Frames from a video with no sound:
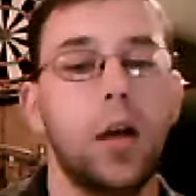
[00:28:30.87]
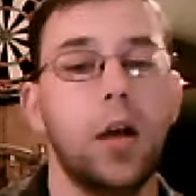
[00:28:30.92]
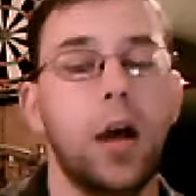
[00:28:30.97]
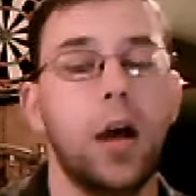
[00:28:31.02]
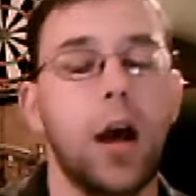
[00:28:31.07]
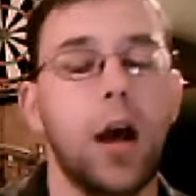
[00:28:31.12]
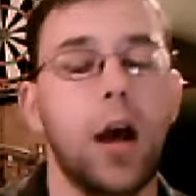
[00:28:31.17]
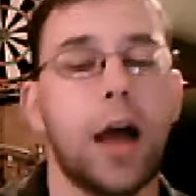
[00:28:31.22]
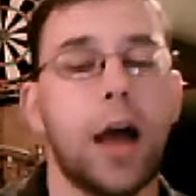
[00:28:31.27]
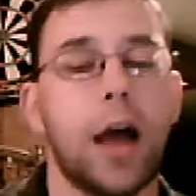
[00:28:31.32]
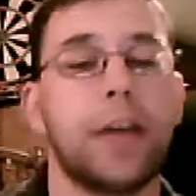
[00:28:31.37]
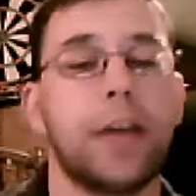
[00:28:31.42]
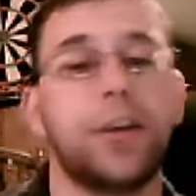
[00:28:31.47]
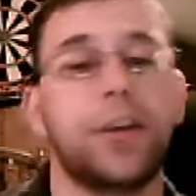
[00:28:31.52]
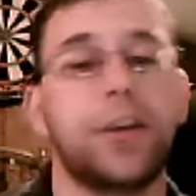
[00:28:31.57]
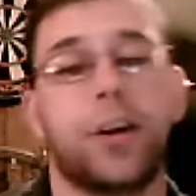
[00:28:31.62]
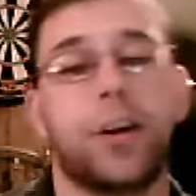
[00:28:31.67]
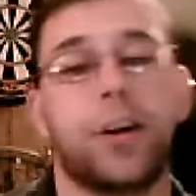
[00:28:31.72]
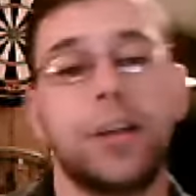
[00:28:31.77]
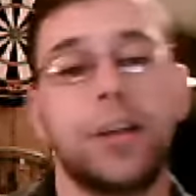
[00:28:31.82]
I
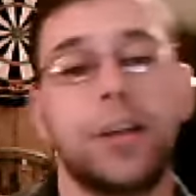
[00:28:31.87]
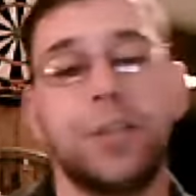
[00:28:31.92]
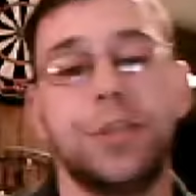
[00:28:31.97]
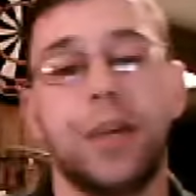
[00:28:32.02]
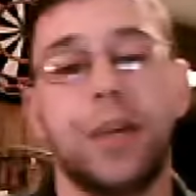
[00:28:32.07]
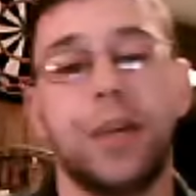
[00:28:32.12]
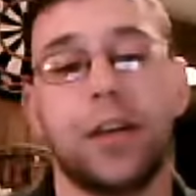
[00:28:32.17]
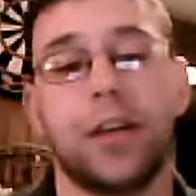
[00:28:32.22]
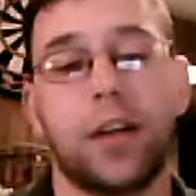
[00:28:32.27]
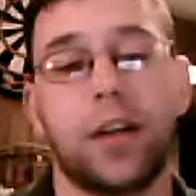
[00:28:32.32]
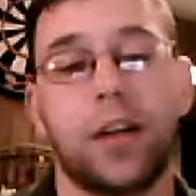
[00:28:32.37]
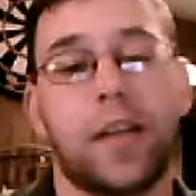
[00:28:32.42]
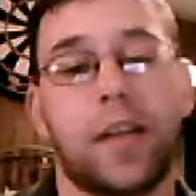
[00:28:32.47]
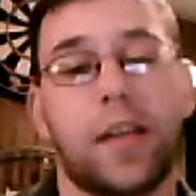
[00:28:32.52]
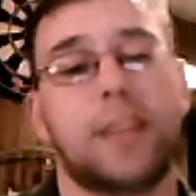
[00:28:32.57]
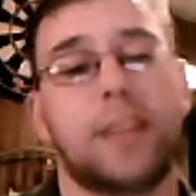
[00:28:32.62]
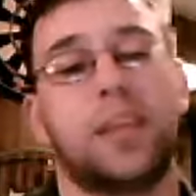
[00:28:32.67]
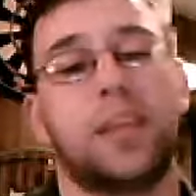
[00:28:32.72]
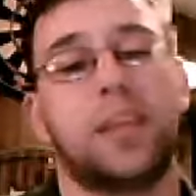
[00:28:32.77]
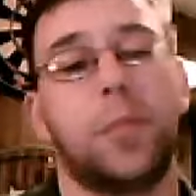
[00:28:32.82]
encourage you here in our
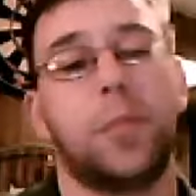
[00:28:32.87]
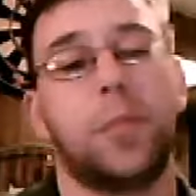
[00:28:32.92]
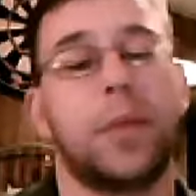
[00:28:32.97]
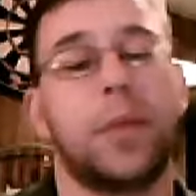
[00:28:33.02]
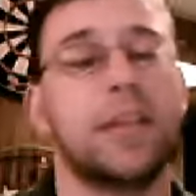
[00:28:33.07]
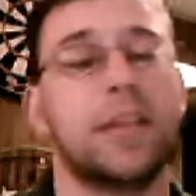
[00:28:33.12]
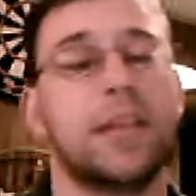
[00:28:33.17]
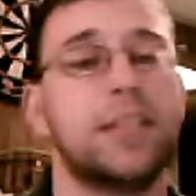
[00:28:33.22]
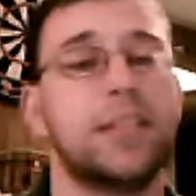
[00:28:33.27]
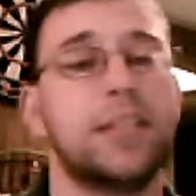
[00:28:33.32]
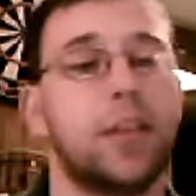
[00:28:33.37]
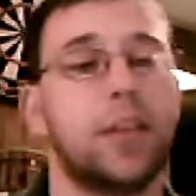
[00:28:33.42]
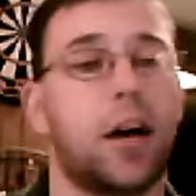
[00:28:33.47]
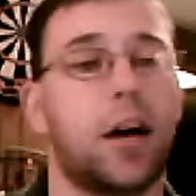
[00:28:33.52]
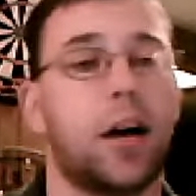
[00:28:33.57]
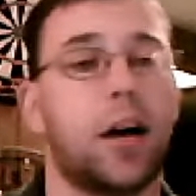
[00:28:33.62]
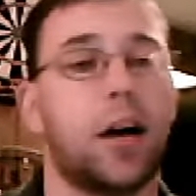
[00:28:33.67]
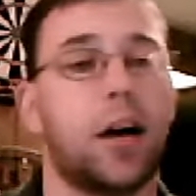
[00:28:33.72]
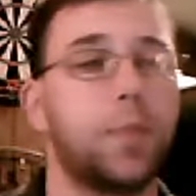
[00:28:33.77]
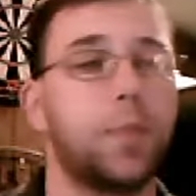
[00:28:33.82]
last couple minutes,
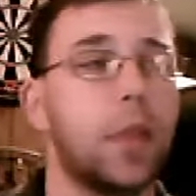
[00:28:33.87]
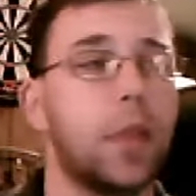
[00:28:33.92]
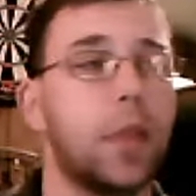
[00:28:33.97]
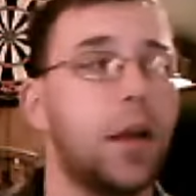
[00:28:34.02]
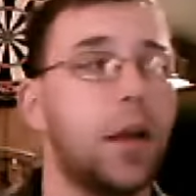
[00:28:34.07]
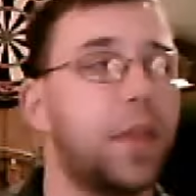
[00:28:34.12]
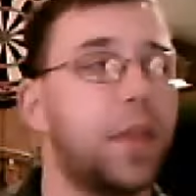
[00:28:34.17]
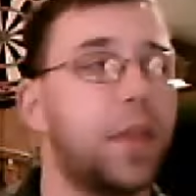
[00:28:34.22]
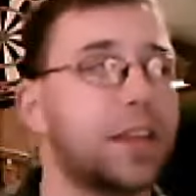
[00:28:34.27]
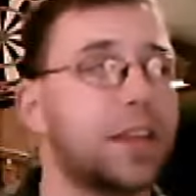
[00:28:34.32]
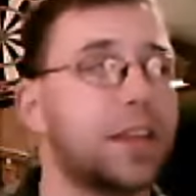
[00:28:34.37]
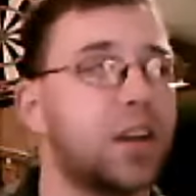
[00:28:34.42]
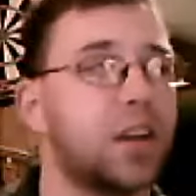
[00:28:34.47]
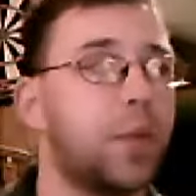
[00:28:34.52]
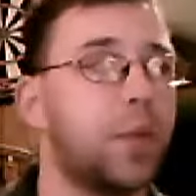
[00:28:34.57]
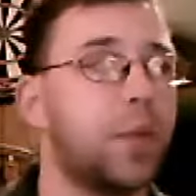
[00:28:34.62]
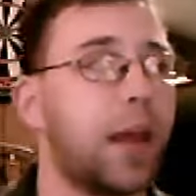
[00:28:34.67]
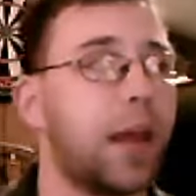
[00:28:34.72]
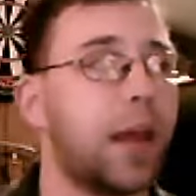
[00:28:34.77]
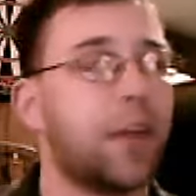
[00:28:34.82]
that's all
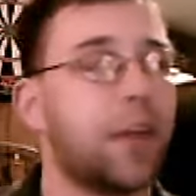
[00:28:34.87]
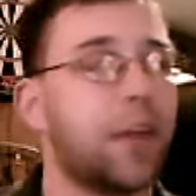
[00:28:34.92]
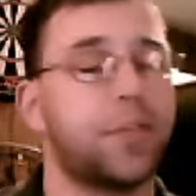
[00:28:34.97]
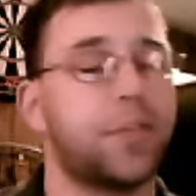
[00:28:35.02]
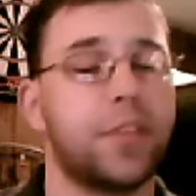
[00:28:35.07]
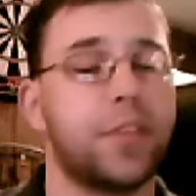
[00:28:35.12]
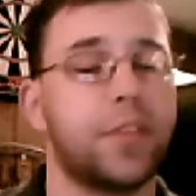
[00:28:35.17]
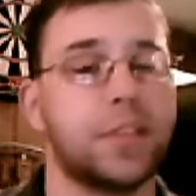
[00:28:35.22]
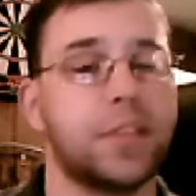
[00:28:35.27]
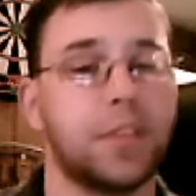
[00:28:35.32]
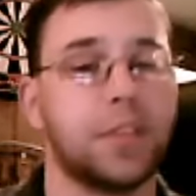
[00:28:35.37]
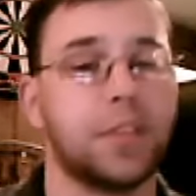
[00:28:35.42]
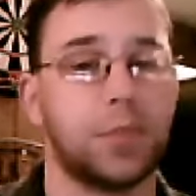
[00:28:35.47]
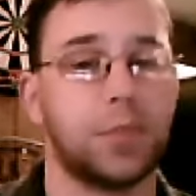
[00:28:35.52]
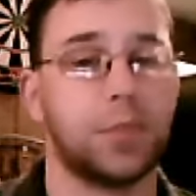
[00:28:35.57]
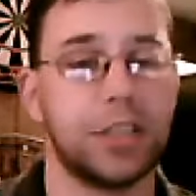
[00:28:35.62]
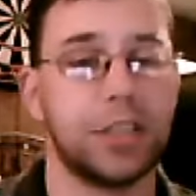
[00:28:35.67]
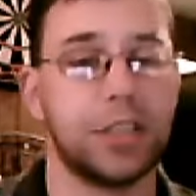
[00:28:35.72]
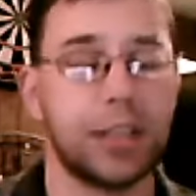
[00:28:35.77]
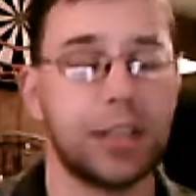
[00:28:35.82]
we have for this
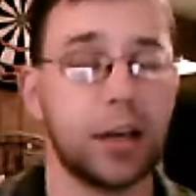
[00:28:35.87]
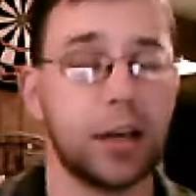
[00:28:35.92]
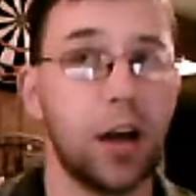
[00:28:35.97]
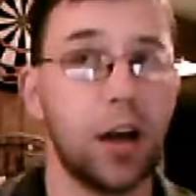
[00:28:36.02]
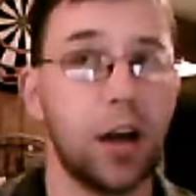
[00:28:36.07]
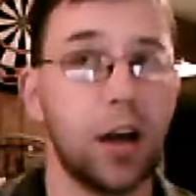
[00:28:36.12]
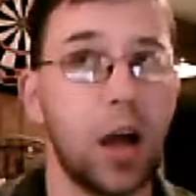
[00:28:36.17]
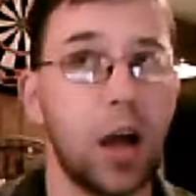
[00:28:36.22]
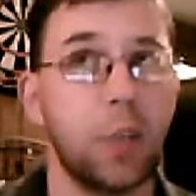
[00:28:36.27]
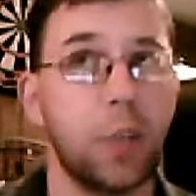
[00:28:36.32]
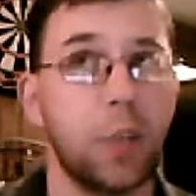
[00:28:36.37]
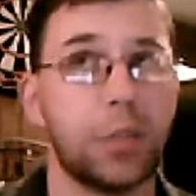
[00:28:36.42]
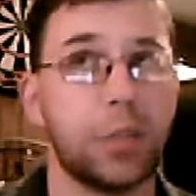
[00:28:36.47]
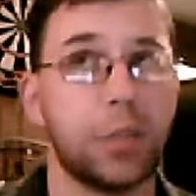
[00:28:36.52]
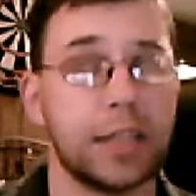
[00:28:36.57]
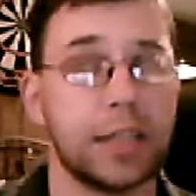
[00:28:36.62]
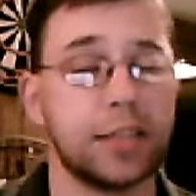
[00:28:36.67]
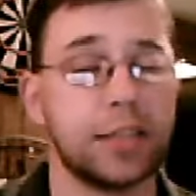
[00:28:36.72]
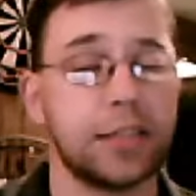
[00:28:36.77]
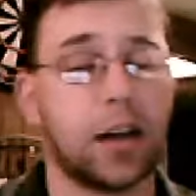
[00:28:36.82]
subject here.
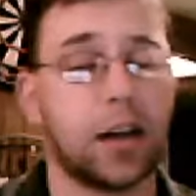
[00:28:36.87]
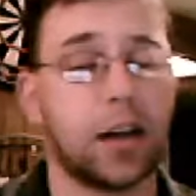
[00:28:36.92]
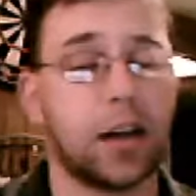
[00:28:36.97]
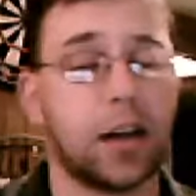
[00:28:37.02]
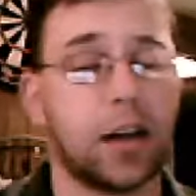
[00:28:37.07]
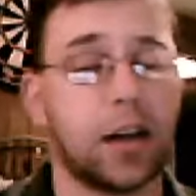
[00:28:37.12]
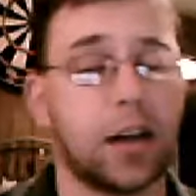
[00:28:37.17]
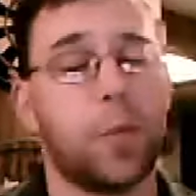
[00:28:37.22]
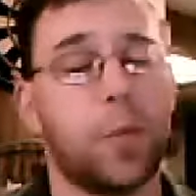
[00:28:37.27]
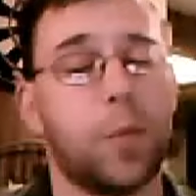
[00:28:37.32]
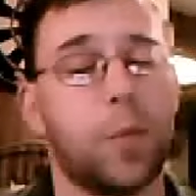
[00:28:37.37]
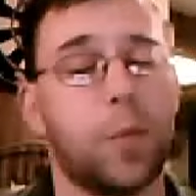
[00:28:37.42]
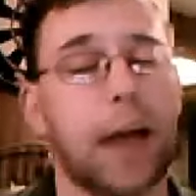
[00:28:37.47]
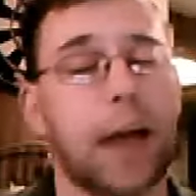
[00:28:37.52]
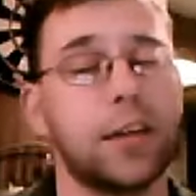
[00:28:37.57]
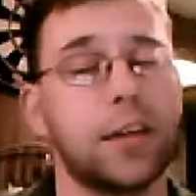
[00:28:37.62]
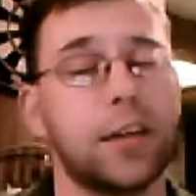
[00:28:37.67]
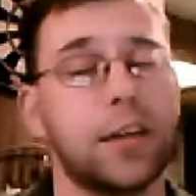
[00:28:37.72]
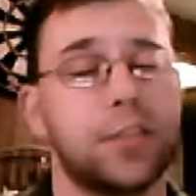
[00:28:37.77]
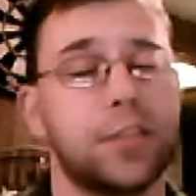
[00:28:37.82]
Please go
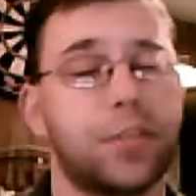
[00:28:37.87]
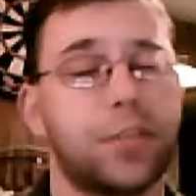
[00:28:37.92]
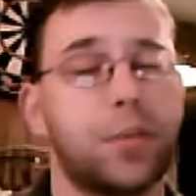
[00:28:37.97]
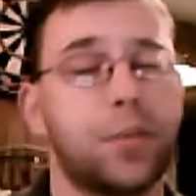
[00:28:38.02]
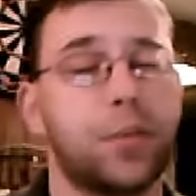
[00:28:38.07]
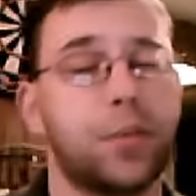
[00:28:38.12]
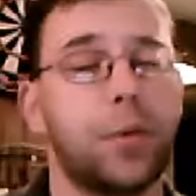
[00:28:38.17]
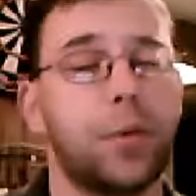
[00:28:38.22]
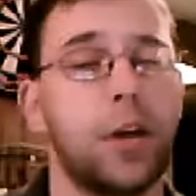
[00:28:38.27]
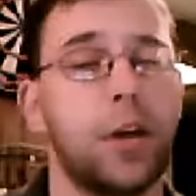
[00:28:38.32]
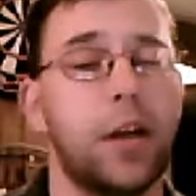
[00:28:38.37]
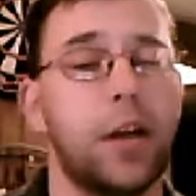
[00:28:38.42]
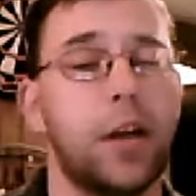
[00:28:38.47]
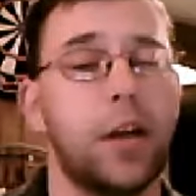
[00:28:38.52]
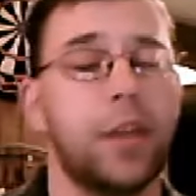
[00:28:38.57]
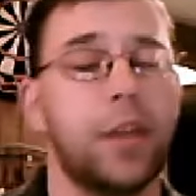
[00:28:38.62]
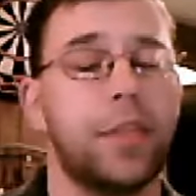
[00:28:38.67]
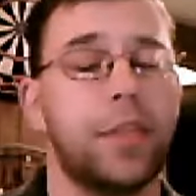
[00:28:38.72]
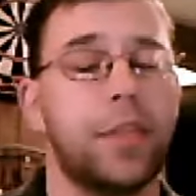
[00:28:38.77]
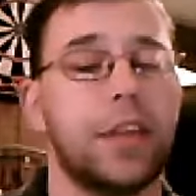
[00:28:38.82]
back to
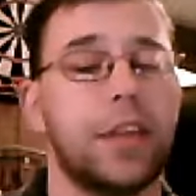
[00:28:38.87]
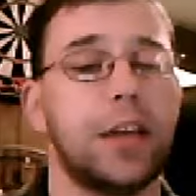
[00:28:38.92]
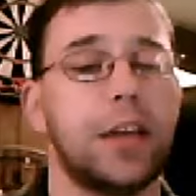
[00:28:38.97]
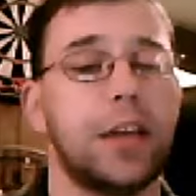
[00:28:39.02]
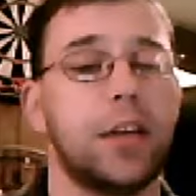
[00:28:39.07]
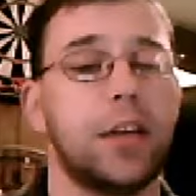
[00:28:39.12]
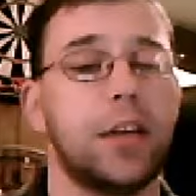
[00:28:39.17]
the